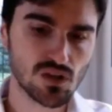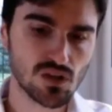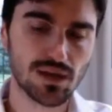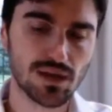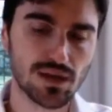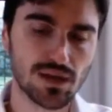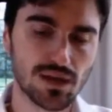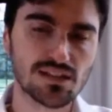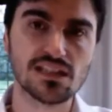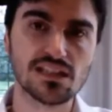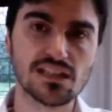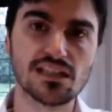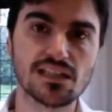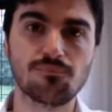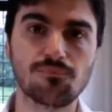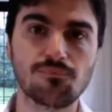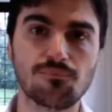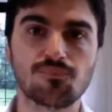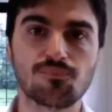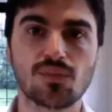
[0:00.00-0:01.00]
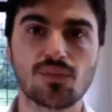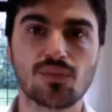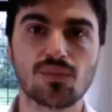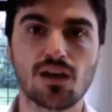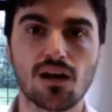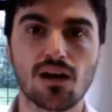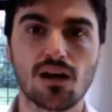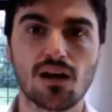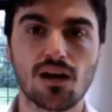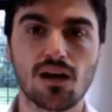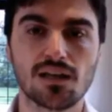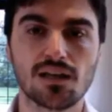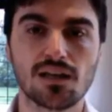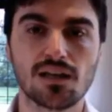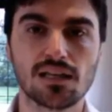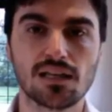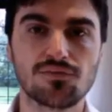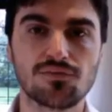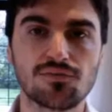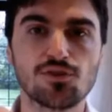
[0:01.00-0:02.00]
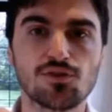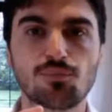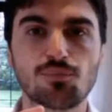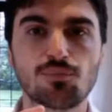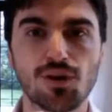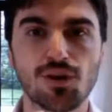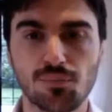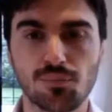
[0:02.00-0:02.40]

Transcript: basically, if you compress